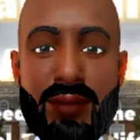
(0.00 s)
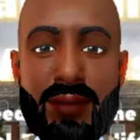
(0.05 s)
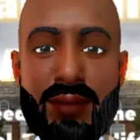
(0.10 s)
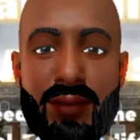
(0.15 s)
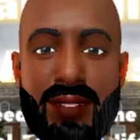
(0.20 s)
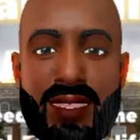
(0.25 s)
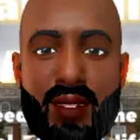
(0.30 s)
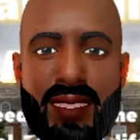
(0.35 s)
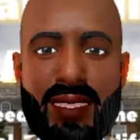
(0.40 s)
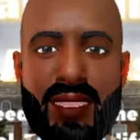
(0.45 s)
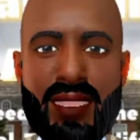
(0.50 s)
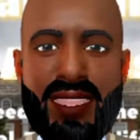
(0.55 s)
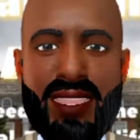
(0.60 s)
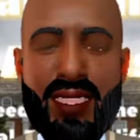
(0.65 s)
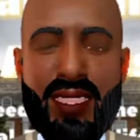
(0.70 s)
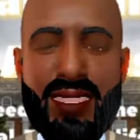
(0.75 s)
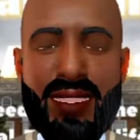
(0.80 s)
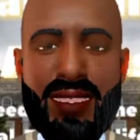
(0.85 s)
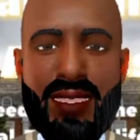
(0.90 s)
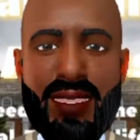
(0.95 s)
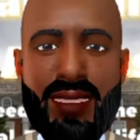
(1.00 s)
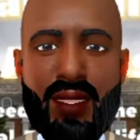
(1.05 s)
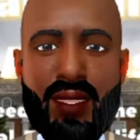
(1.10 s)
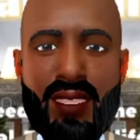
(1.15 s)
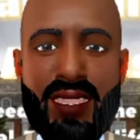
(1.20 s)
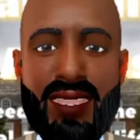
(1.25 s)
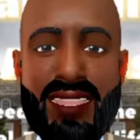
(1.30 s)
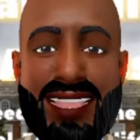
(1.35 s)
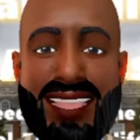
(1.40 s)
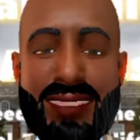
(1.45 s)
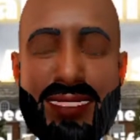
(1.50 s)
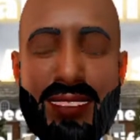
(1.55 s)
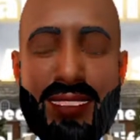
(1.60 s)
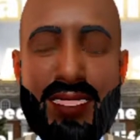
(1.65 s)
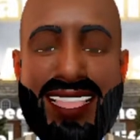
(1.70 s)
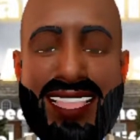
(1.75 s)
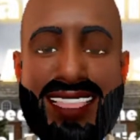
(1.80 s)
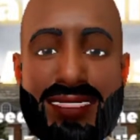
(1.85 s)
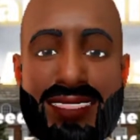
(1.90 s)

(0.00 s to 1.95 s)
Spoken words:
If the contingency is met,